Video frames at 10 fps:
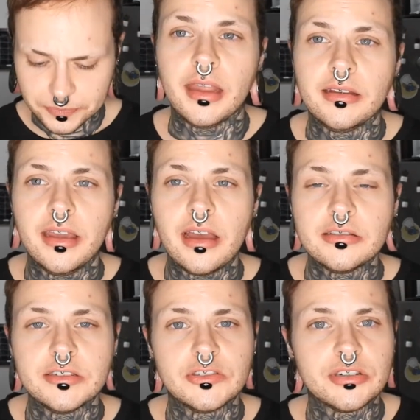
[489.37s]
And
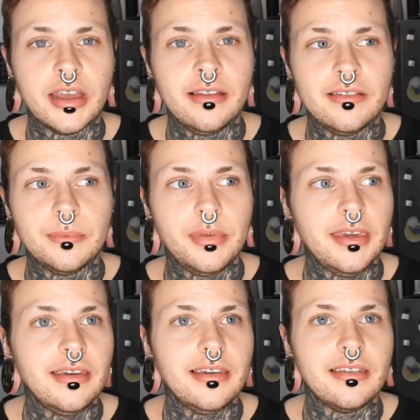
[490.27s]
yeah, just trying to
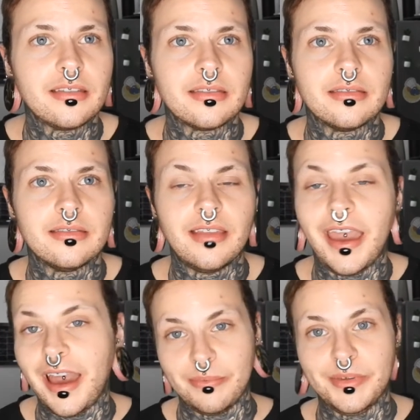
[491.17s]
be
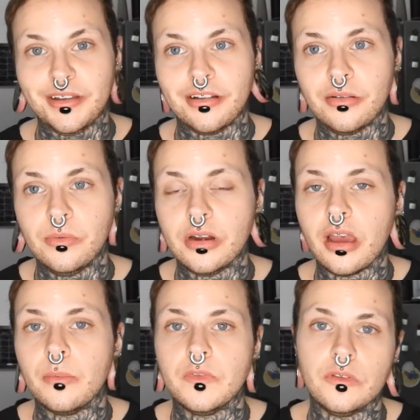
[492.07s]
happier when
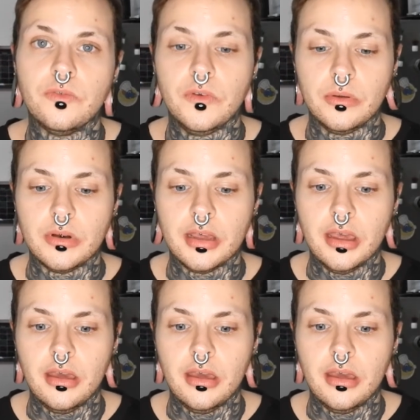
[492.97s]
it comes to food,